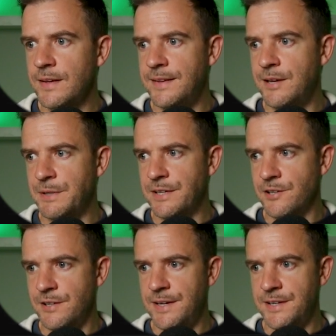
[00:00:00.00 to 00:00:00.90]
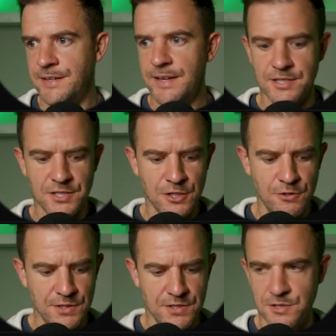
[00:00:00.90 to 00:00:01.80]
And now we can go ahead and
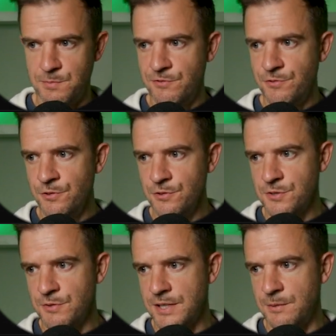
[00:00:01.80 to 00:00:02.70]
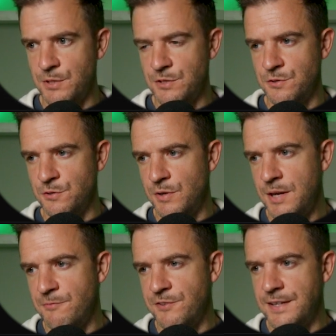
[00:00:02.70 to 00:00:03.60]
execute this as before. So again, we do
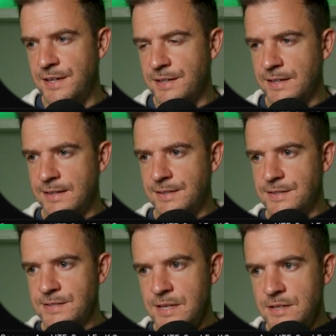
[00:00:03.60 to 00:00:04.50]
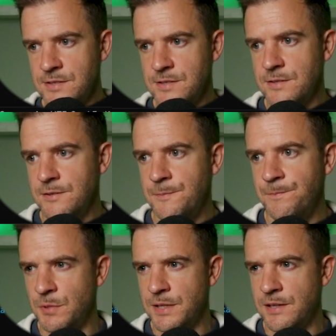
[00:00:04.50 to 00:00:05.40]
mvn clean test.
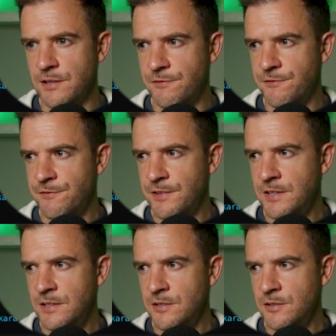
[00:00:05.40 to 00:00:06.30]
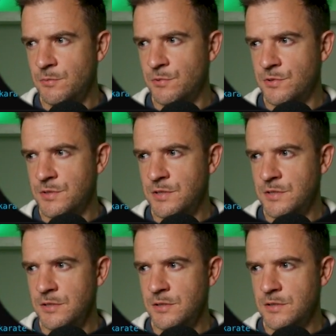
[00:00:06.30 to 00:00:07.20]
We're getting a failure. What is
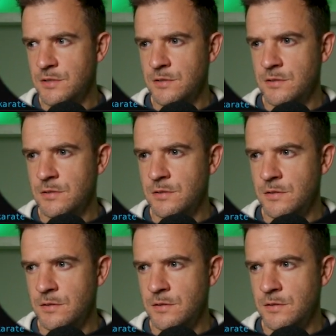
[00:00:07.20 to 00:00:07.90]
it?